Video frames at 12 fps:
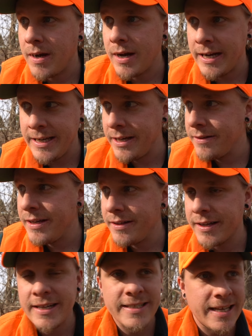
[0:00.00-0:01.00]
Ideally,
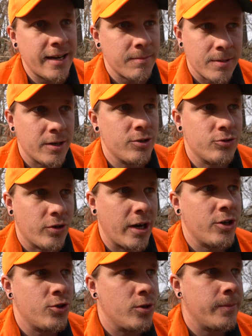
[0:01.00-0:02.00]
like I said, I'm going to try
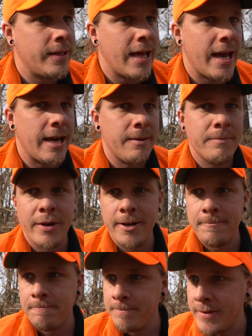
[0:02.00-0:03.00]
to shoot them in the head, but
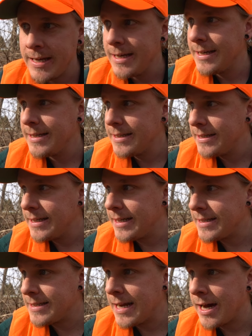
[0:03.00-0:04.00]

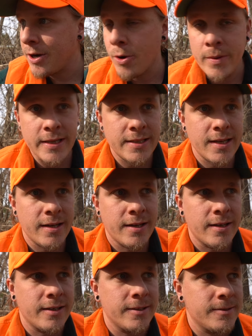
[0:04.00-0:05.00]
it's not always
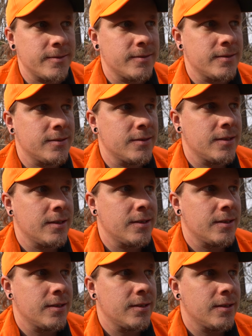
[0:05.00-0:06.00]
uh,
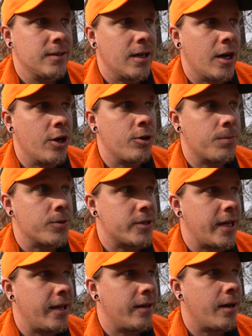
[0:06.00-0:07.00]

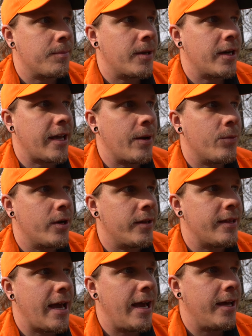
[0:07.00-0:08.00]
100% I'm going to get one in
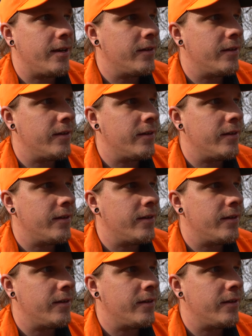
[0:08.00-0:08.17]
the head.